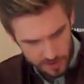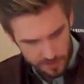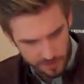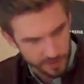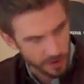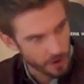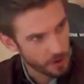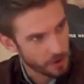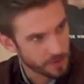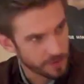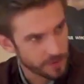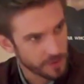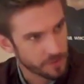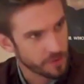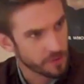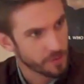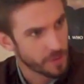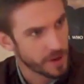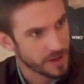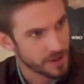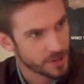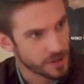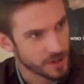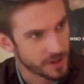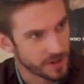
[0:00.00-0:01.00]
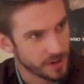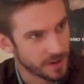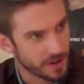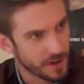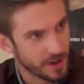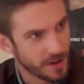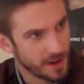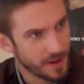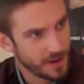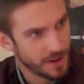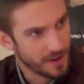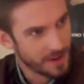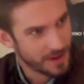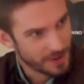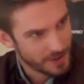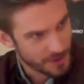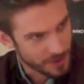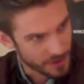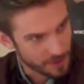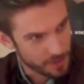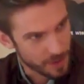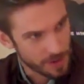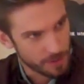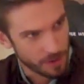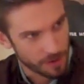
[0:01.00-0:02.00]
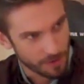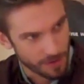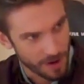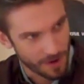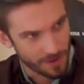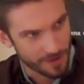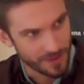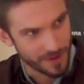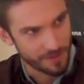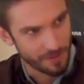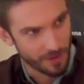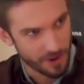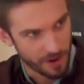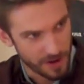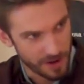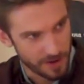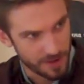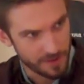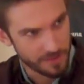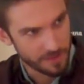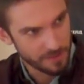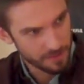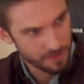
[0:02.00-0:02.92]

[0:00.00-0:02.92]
the flow of information to the people around him very,